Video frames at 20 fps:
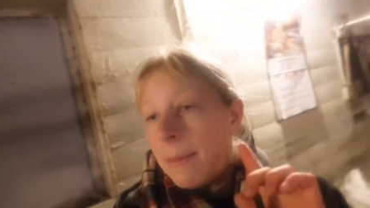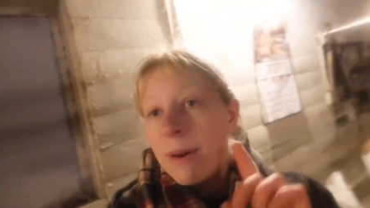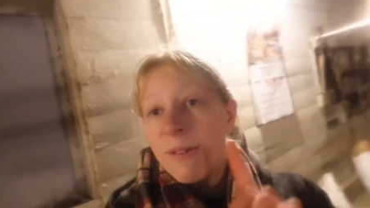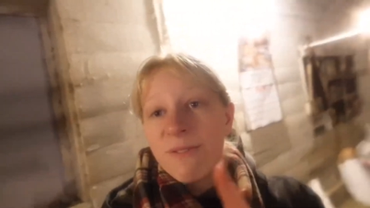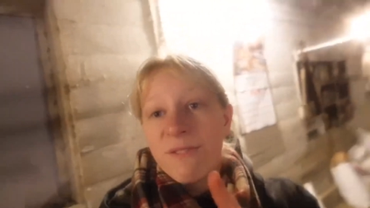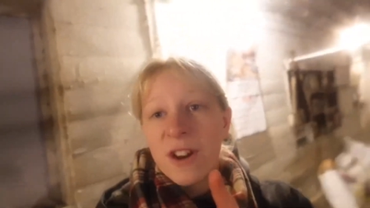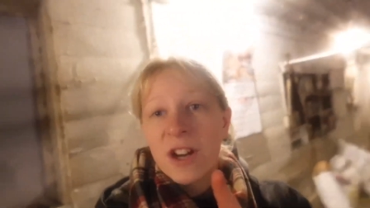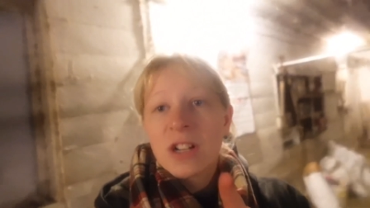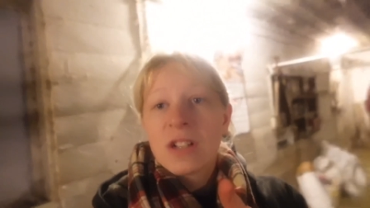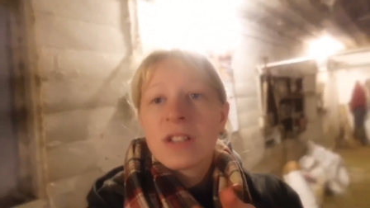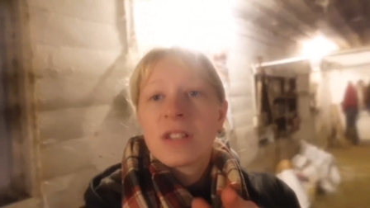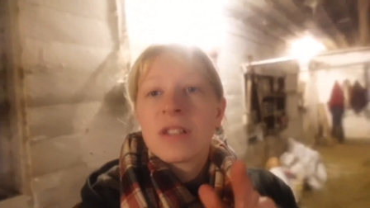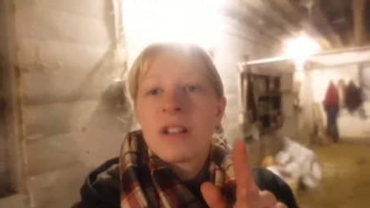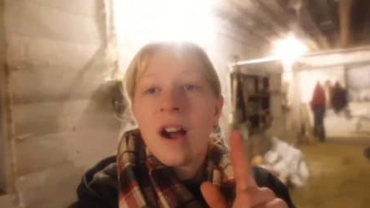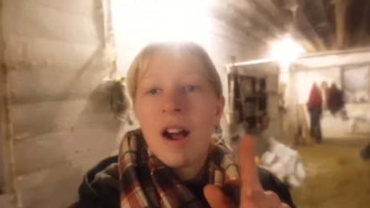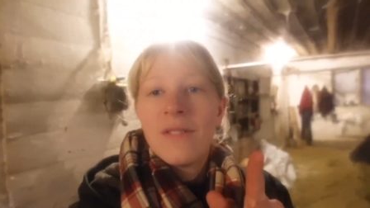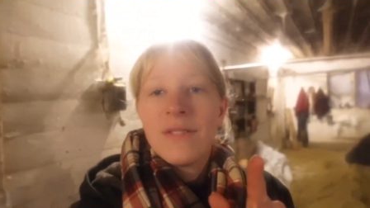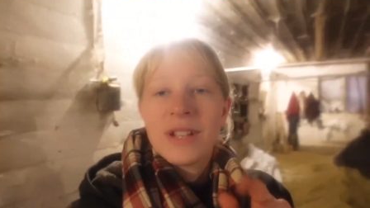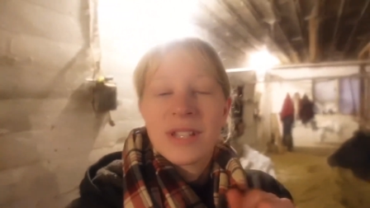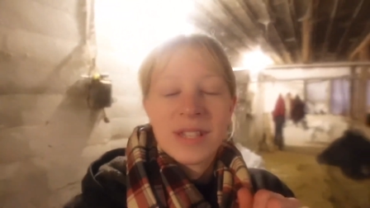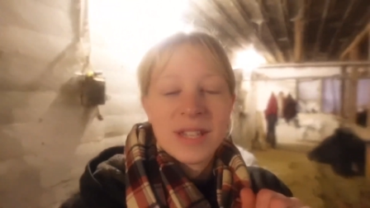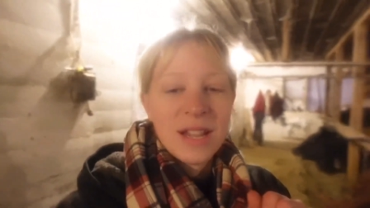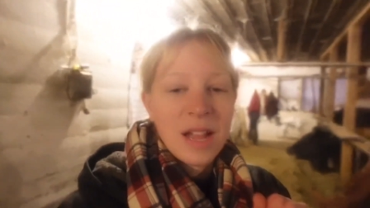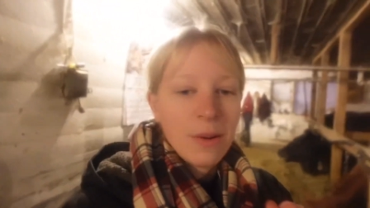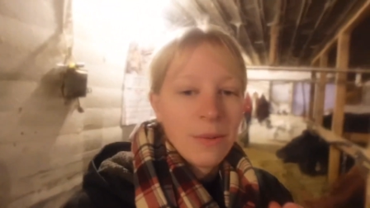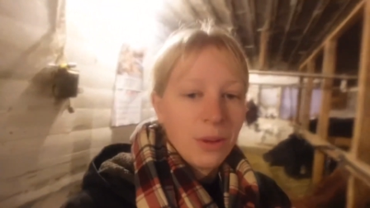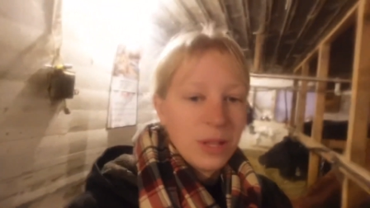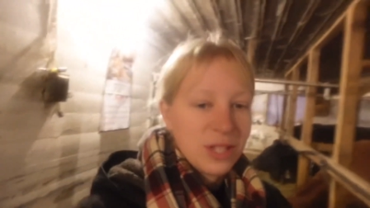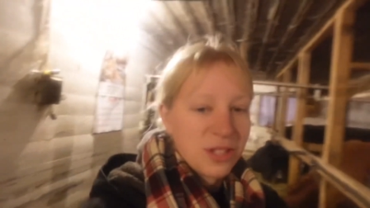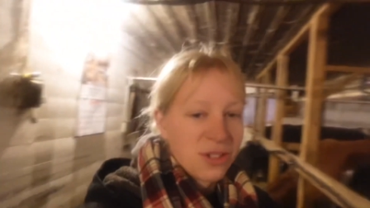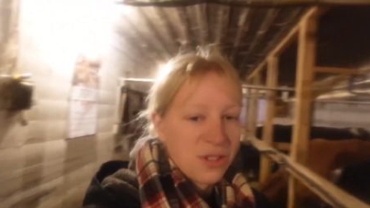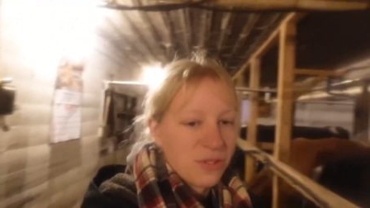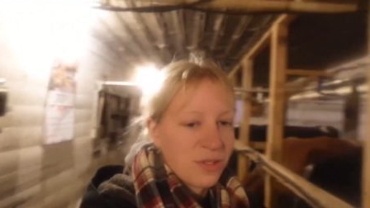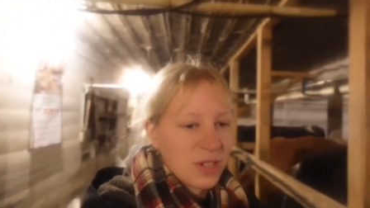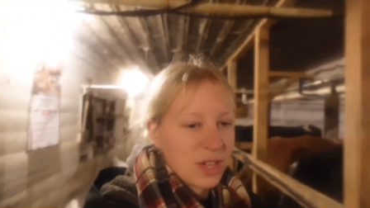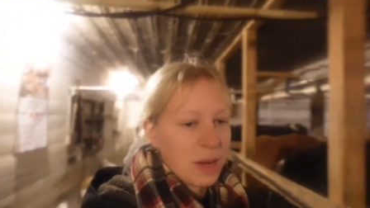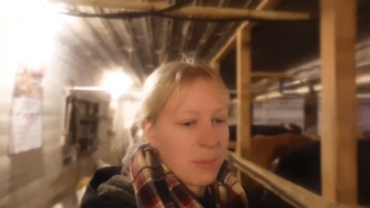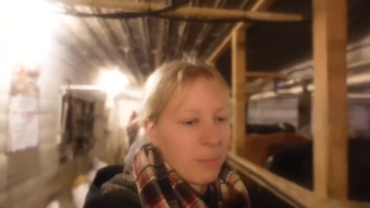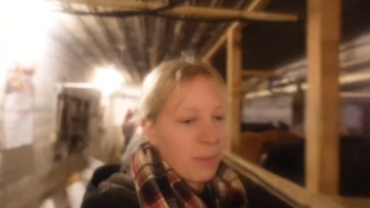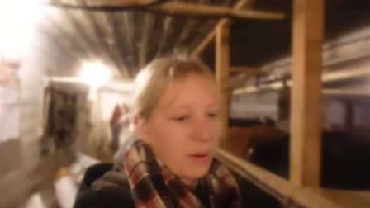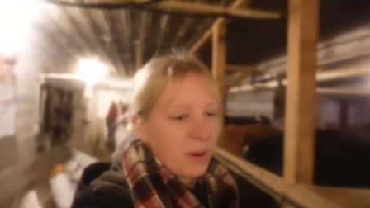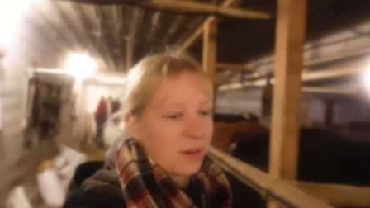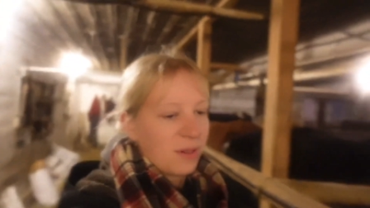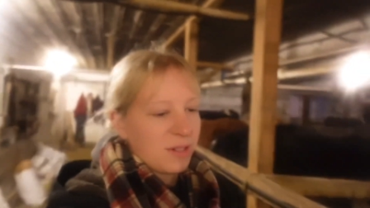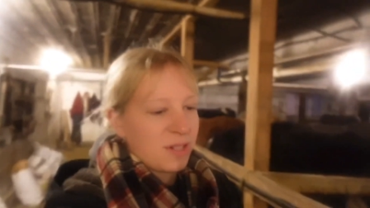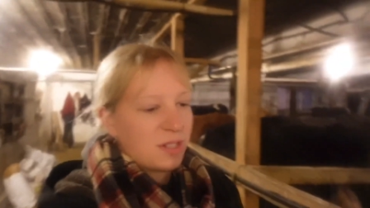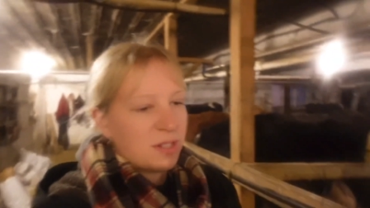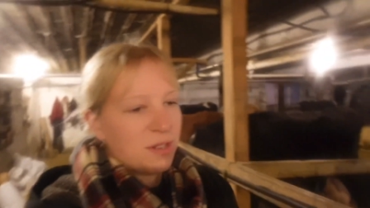but first, obviously, I will introduce a couple girls